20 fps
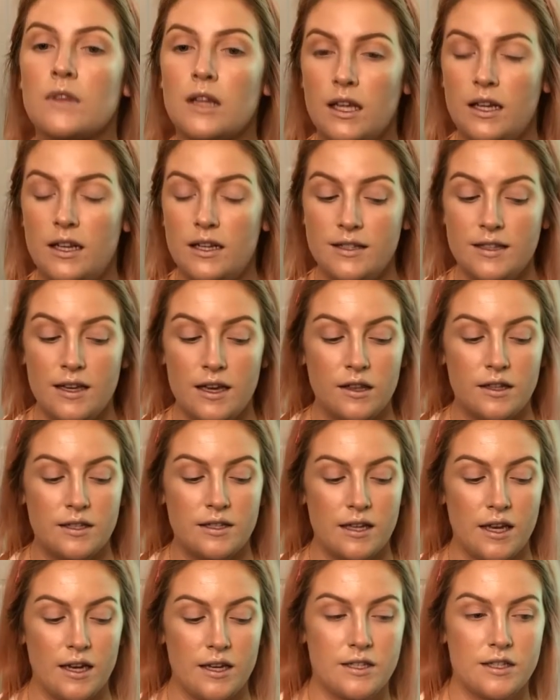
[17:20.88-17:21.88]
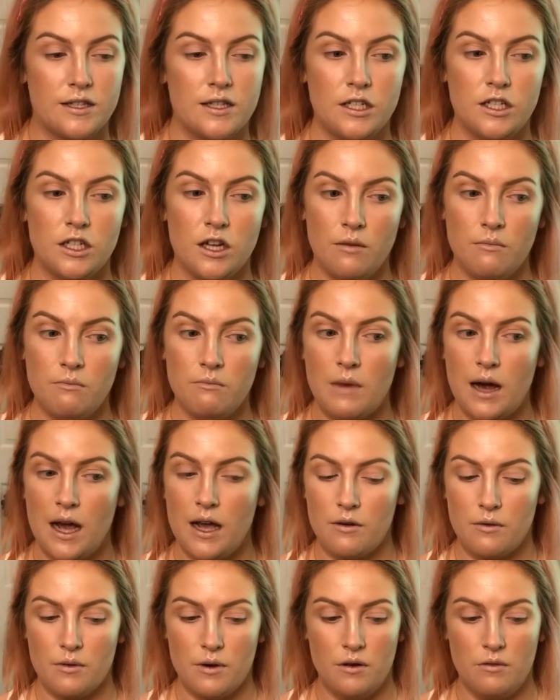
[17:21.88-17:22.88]
It is, it's like such a
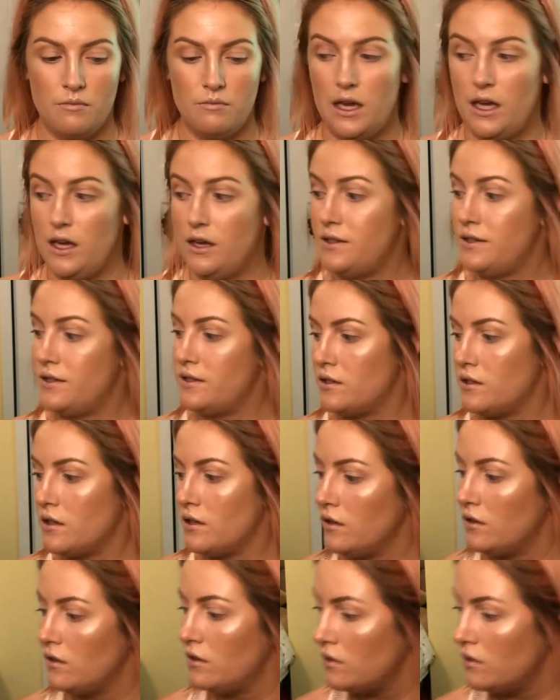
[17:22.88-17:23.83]
micro mist.